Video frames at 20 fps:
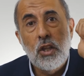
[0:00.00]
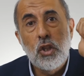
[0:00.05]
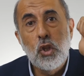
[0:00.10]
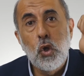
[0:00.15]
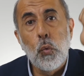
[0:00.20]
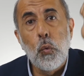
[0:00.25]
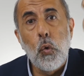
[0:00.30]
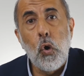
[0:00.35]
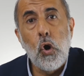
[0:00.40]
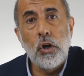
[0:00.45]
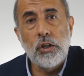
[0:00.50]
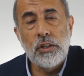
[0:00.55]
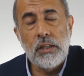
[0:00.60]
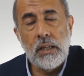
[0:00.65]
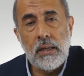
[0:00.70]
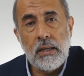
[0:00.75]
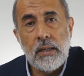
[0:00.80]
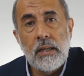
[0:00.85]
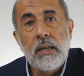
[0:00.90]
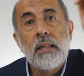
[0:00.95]
the
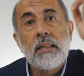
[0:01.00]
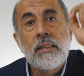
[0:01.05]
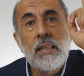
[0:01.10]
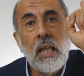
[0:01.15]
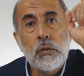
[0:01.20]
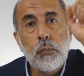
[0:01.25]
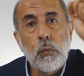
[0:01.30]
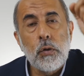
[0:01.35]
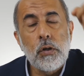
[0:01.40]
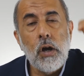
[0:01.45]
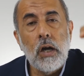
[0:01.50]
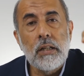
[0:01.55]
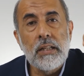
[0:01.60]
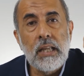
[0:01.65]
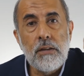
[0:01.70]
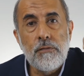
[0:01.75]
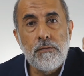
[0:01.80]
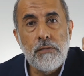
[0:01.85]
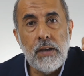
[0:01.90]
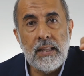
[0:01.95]
warning that we're going
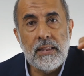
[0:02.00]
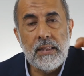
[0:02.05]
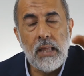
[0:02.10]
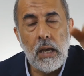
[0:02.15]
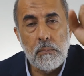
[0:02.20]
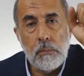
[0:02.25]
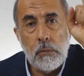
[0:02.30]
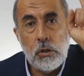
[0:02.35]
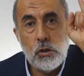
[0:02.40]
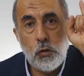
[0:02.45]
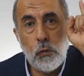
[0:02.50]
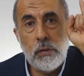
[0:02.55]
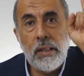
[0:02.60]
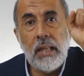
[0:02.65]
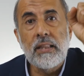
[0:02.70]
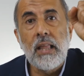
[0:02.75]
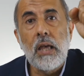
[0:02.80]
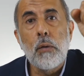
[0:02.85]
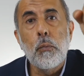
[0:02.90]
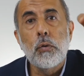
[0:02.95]
to invade them, so
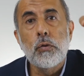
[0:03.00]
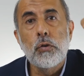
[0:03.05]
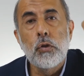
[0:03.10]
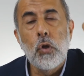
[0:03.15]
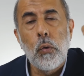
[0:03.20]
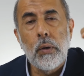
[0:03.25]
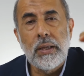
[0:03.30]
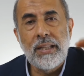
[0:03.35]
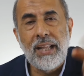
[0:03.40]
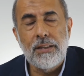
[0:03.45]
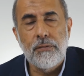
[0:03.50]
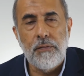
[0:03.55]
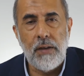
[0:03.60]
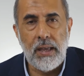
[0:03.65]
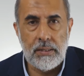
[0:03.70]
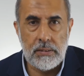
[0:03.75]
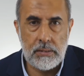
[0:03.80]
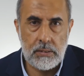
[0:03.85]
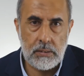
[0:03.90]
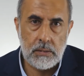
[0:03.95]
that they would know in
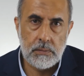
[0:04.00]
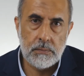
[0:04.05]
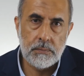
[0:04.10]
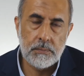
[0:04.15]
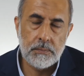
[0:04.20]
advance.